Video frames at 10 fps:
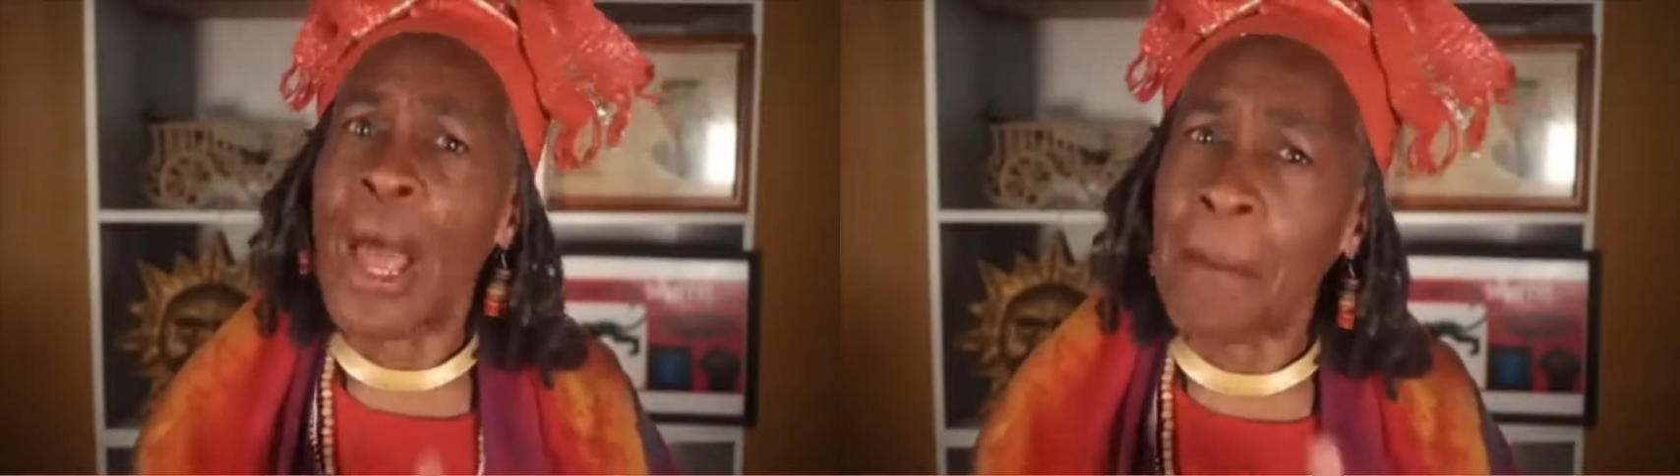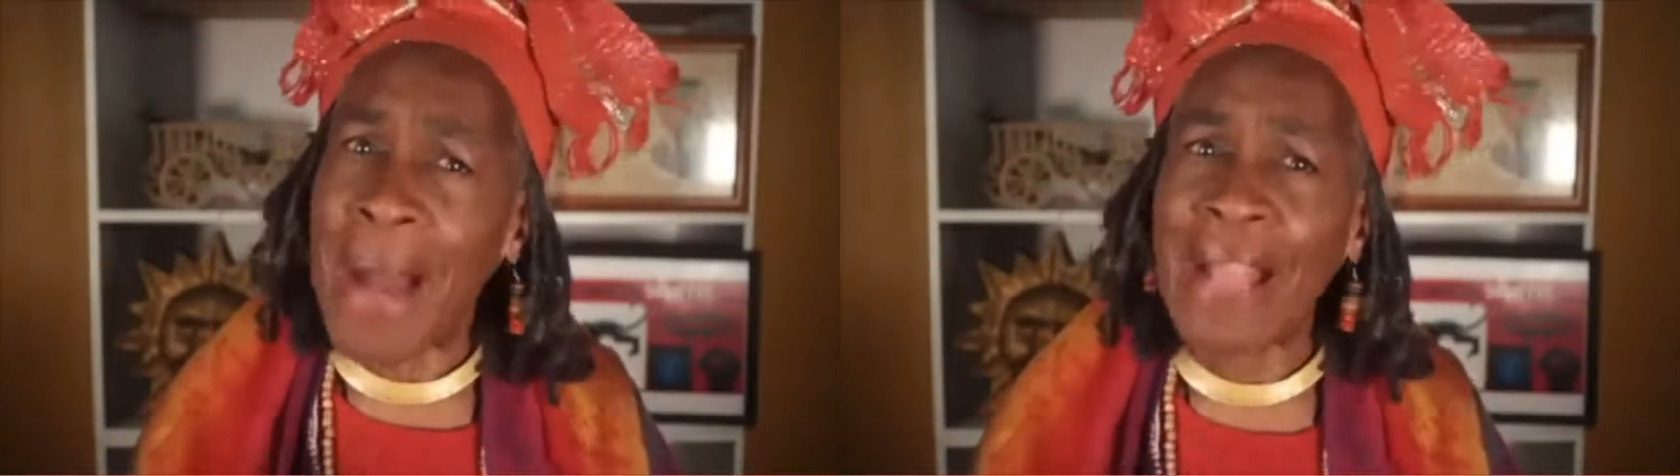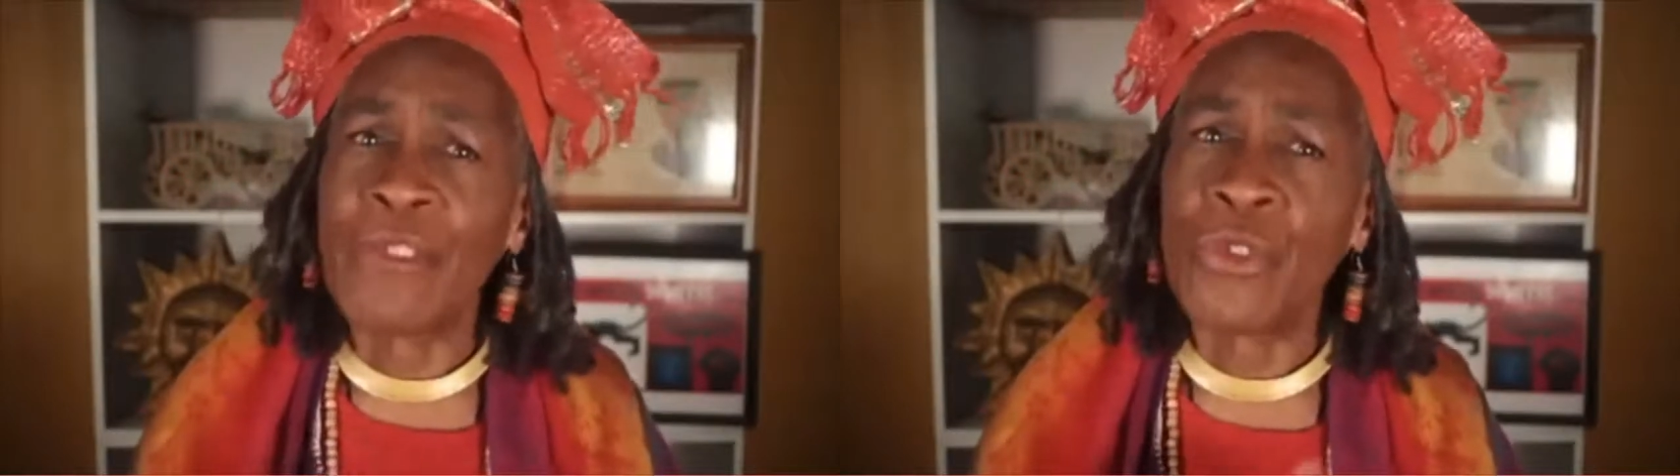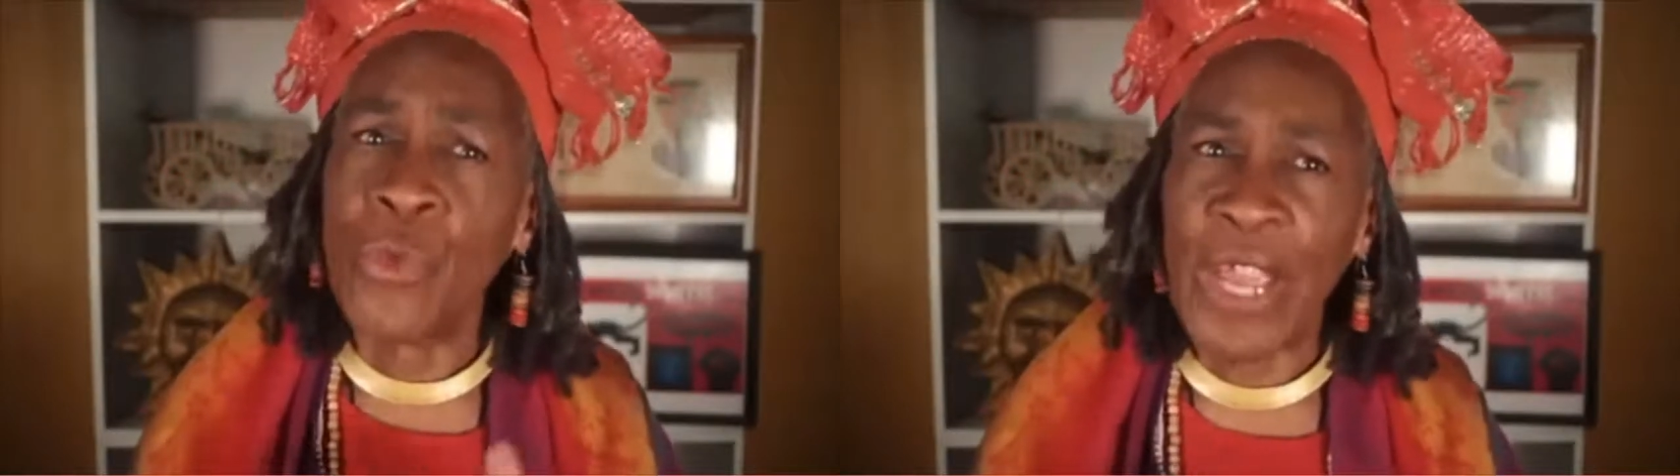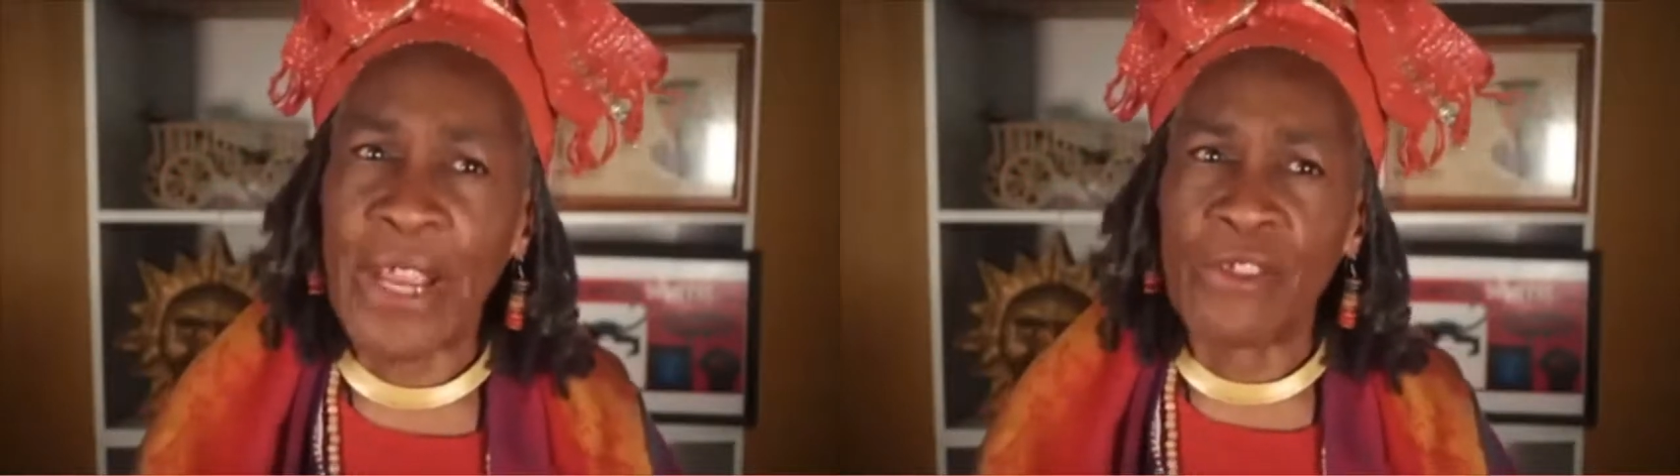
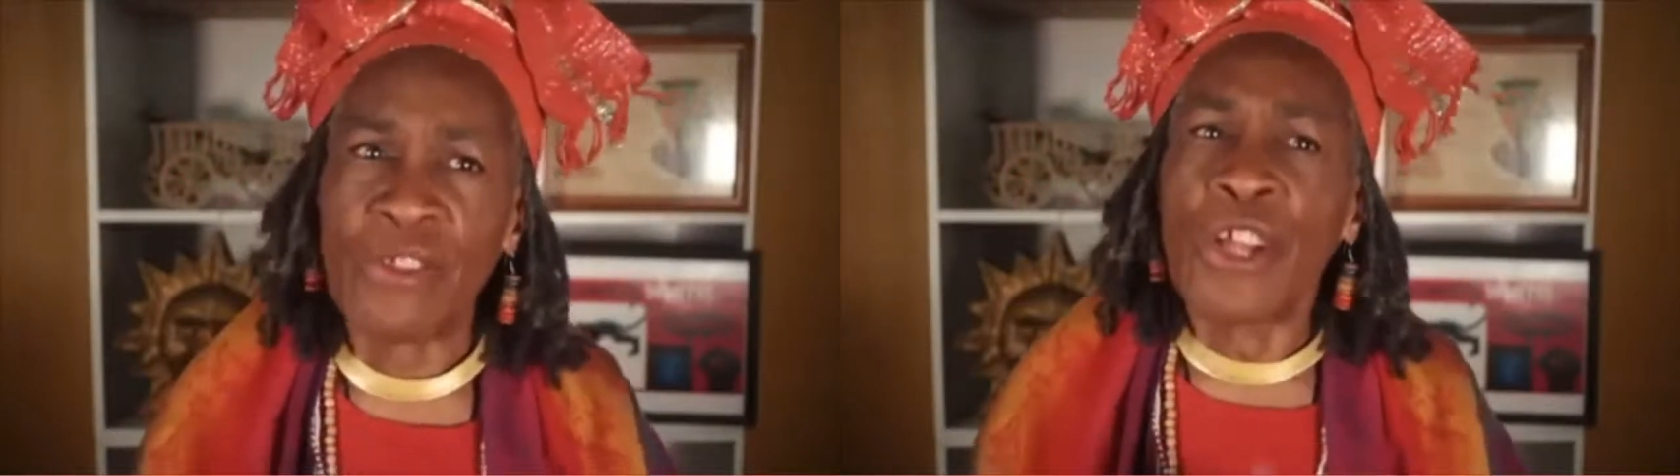Mansaware's